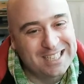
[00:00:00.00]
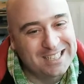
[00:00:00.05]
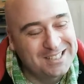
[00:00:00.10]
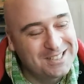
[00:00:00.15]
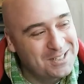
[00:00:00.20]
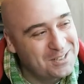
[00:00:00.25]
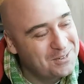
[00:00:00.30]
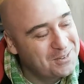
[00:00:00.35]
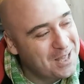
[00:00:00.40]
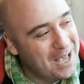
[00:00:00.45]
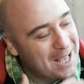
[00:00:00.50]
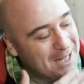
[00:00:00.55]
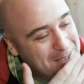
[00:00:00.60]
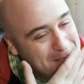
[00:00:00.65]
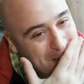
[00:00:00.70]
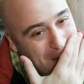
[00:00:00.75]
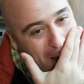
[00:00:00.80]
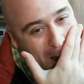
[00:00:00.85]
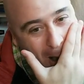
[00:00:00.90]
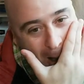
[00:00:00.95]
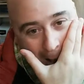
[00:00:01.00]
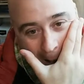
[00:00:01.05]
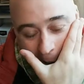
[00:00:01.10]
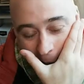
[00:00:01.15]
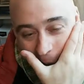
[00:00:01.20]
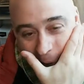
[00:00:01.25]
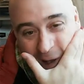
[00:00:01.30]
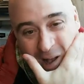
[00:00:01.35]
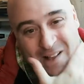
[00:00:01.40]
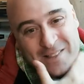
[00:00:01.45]
into that uh,
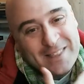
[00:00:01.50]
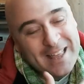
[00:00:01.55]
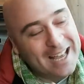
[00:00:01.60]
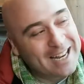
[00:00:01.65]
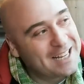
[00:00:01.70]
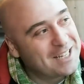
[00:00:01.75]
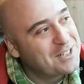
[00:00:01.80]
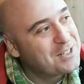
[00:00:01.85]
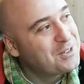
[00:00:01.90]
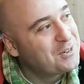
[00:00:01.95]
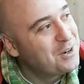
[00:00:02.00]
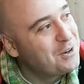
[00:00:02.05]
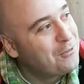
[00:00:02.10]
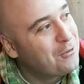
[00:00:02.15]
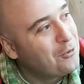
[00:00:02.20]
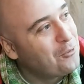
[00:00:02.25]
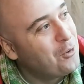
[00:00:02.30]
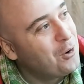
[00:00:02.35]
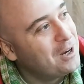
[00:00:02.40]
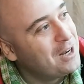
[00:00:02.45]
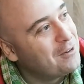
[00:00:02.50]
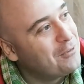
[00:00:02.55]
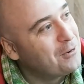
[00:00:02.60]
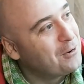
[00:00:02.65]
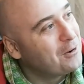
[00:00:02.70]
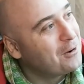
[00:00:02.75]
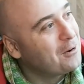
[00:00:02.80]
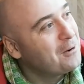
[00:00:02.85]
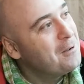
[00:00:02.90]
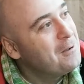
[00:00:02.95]
that history for
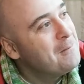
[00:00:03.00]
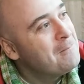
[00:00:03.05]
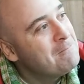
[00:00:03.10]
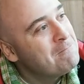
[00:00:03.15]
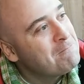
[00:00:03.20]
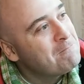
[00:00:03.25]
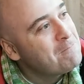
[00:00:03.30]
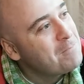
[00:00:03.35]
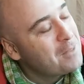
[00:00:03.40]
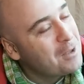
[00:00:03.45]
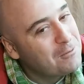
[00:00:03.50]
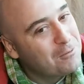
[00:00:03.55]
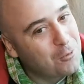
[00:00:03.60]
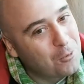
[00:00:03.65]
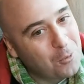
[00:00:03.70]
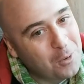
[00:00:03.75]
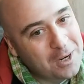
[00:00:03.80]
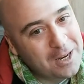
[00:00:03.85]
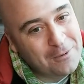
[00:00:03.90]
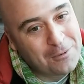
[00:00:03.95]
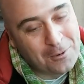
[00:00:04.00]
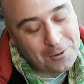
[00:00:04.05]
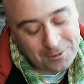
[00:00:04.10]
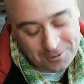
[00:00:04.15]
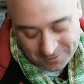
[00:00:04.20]
whatever for whatever